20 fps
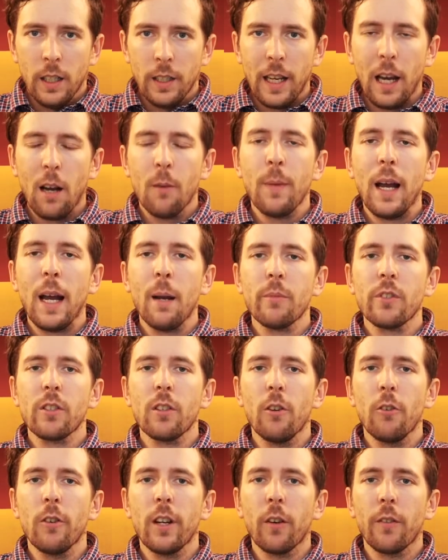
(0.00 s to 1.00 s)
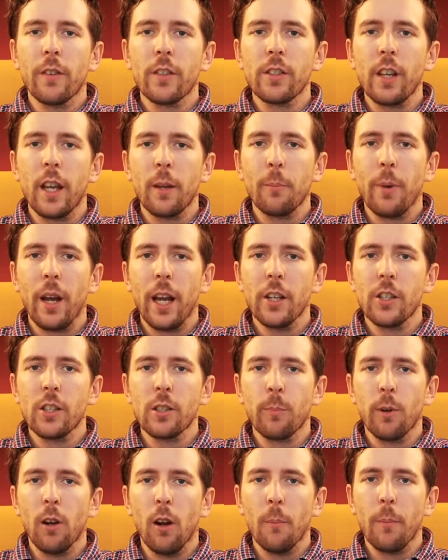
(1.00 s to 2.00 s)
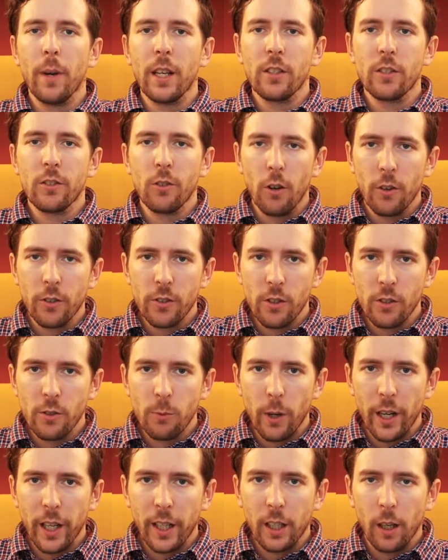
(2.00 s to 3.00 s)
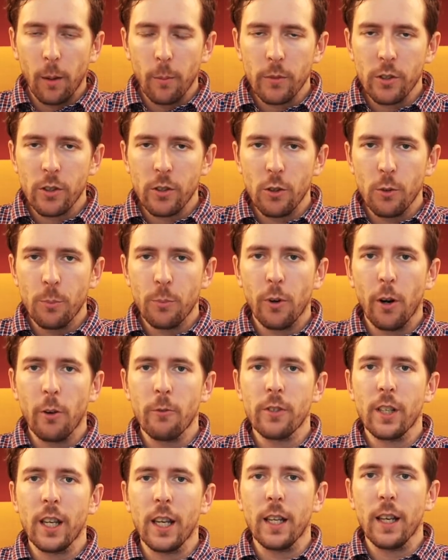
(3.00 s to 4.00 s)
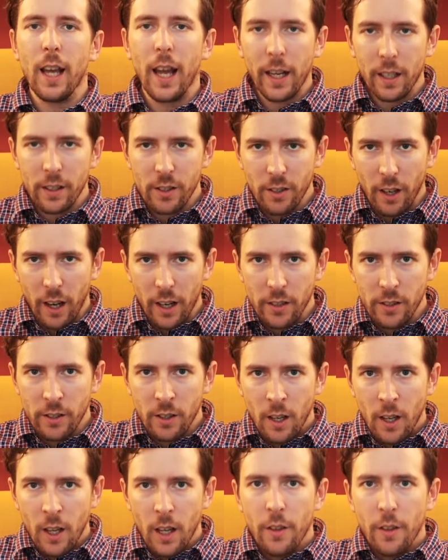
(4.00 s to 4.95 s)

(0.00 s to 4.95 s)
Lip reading: Now, I'm absolutely on the same page as plant-based doctors when it comes to protein excess.